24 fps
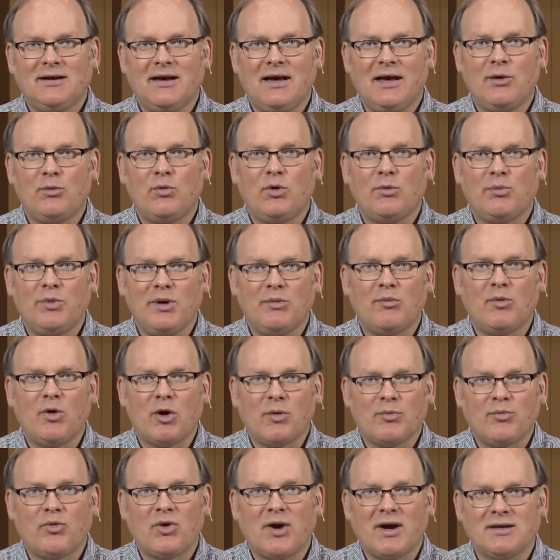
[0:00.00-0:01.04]
and we'll be
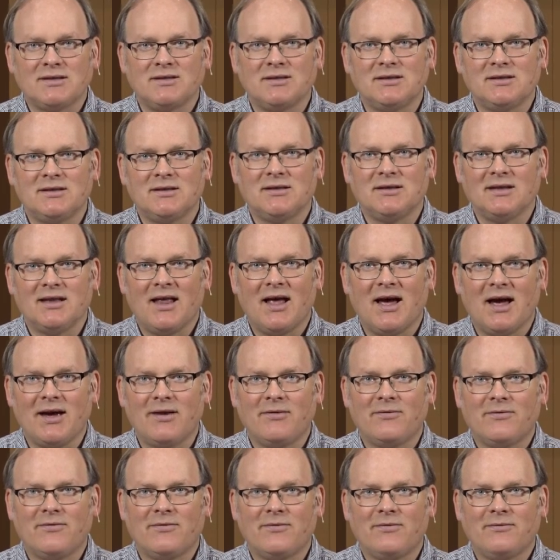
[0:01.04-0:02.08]
more present in
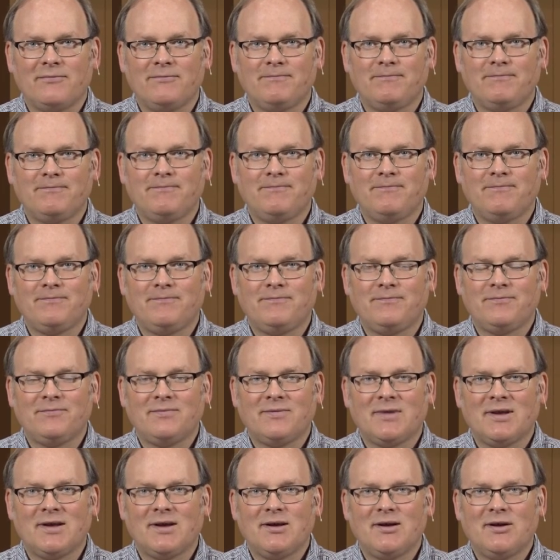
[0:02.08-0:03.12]
life.
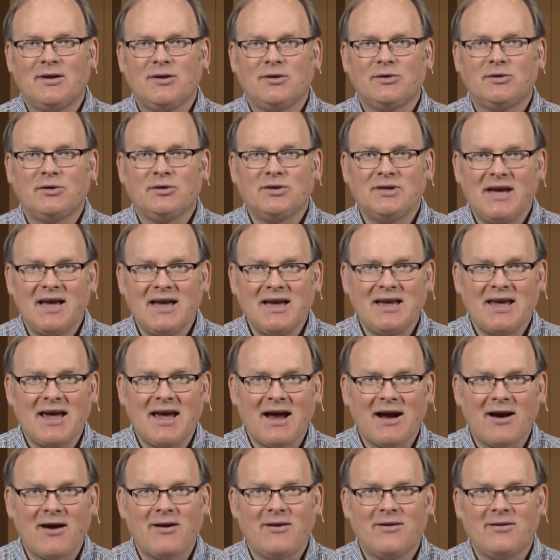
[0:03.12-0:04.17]
So take
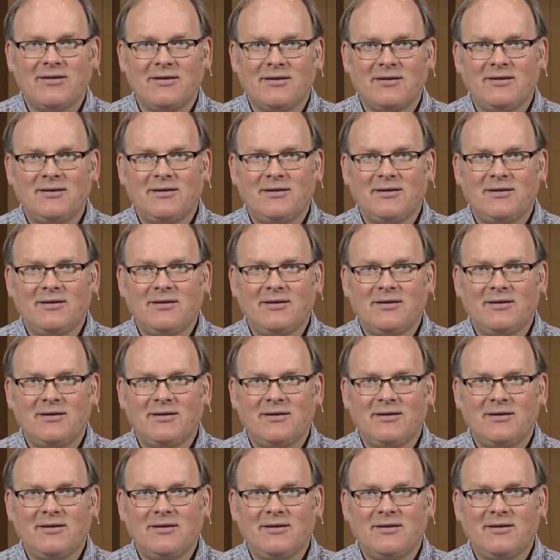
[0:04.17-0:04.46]
care.